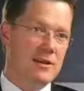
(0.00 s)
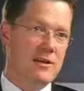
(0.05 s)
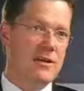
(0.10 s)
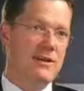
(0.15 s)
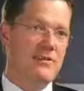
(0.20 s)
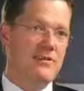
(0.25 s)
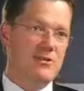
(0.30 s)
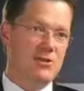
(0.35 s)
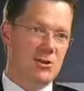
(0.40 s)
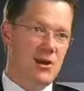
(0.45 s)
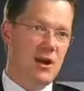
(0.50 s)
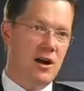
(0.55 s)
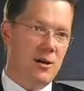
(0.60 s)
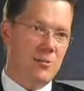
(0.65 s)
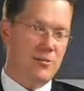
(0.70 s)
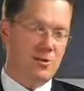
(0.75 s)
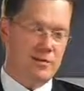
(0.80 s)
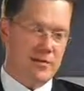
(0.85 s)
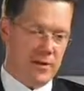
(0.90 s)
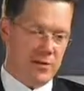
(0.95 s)
in the
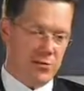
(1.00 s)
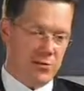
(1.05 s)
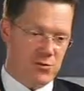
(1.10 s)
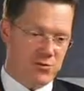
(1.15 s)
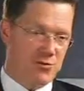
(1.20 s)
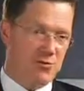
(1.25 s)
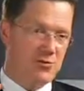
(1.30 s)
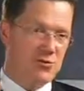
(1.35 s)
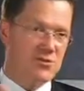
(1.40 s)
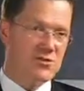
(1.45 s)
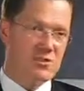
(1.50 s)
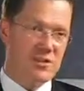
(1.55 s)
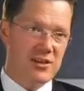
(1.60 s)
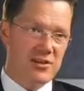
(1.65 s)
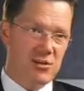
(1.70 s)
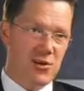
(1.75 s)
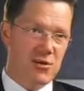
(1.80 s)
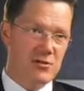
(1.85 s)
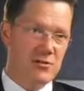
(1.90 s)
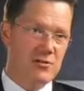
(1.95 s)
job, that person will stay
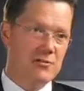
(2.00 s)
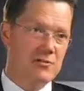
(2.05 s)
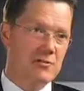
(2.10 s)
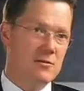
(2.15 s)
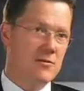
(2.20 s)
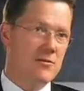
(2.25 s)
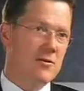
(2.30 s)
longer,